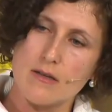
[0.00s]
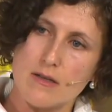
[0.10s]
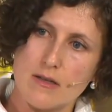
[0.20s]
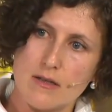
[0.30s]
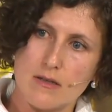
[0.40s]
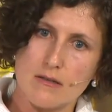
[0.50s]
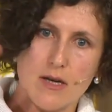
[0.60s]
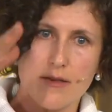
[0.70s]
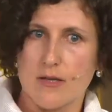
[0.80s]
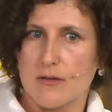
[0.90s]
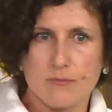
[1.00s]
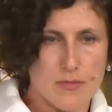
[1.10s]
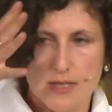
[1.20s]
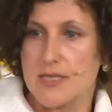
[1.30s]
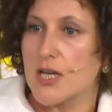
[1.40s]

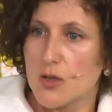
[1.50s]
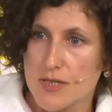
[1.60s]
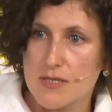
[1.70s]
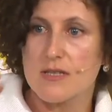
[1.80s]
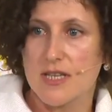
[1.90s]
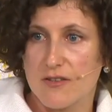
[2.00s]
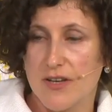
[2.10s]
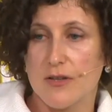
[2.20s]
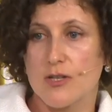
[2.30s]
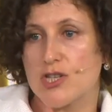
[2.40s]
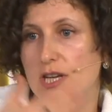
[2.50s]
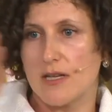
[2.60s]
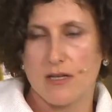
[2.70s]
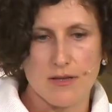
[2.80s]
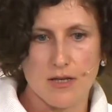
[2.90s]
stakeholders in the value chain,
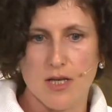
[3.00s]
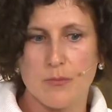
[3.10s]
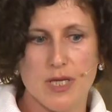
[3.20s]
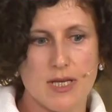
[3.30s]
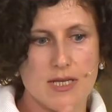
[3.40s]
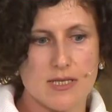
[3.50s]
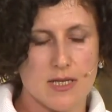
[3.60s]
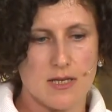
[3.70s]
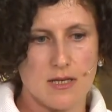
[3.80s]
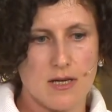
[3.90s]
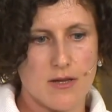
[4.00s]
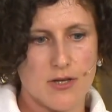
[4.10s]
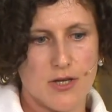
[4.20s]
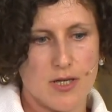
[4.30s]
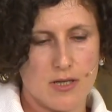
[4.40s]
other companies,
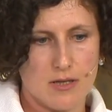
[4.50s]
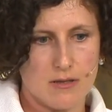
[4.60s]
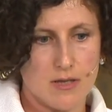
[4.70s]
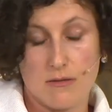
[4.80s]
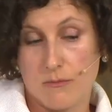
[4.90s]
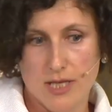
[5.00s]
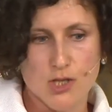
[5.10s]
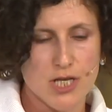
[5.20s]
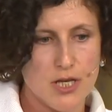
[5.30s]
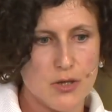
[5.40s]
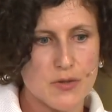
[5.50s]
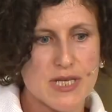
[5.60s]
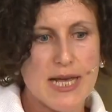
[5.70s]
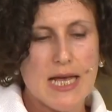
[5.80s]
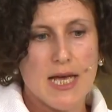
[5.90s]
other NGOs,
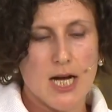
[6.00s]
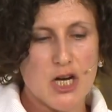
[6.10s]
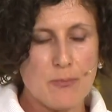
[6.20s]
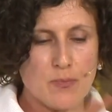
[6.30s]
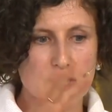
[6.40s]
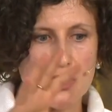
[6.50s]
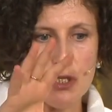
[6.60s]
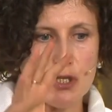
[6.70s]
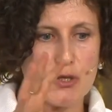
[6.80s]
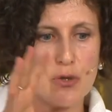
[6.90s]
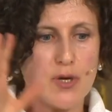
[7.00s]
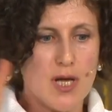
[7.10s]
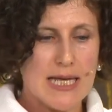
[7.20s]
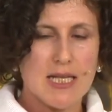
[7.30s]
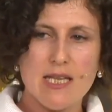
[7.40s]
to
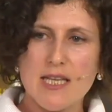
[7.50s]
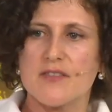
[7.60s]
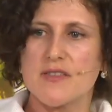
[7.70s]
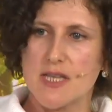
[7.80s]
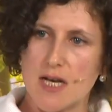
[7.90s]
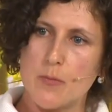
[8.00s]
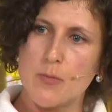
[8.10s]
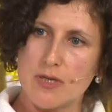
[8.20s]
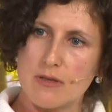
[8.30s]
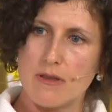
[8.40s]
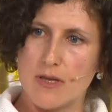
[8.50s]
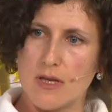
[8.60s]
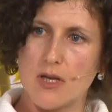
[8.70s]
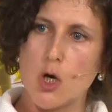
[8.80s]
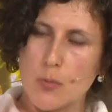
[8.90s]
lift up
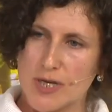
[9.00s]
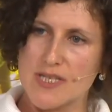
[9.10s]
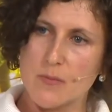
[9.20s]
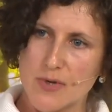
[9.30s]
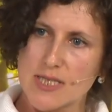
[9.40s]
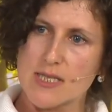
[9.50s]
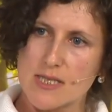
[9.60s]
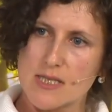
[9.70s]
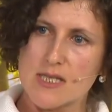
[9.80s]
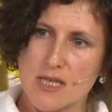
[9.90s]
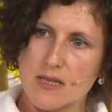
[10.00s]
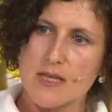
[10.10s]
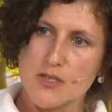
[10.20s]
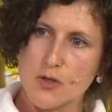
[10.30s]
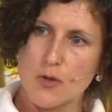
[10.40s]
the operating practices in
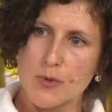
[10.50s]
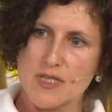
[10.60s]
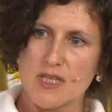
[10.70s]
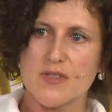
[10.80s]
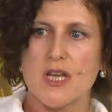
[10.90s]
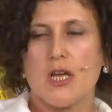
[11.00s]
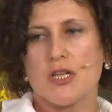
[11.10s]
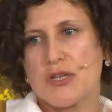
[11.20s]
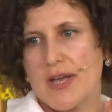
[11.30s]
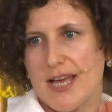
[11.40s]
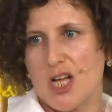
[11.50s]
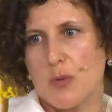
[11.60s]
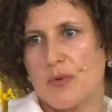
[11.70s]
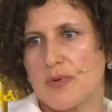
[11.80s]
these cooperatives to help